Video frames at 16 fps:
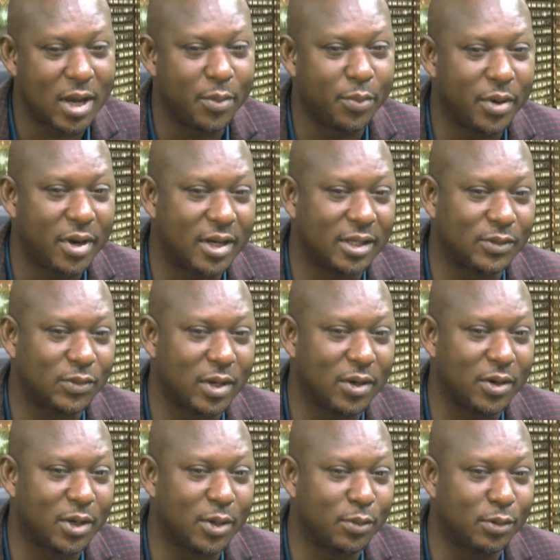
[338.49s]
our parents were
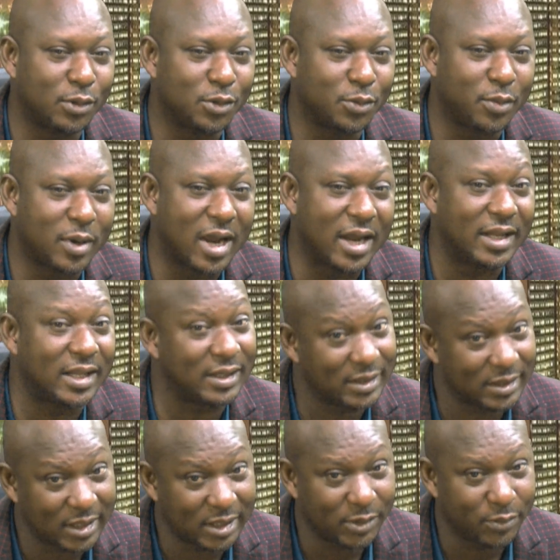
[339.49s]
not able to buy these
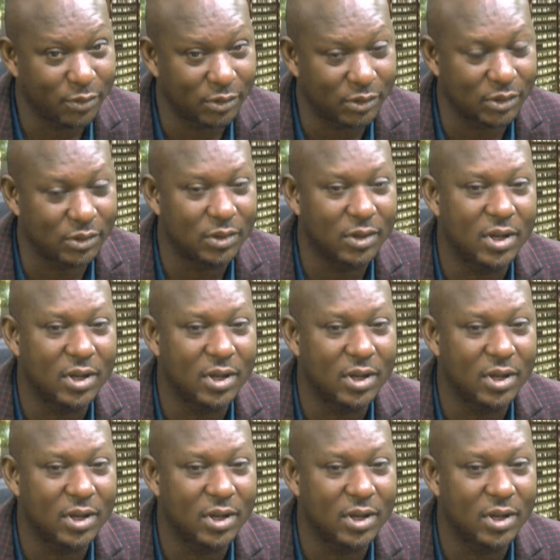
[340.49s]
textbooks.